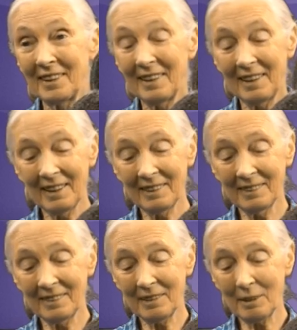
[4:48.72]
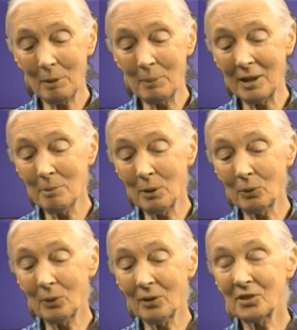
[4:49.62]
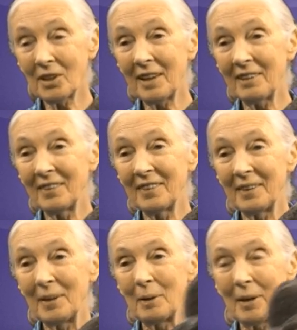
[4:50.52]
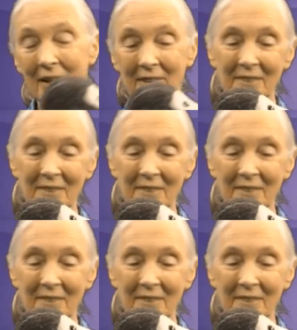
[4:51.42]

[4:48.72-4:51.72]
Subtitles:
And I made him hold the tail. And,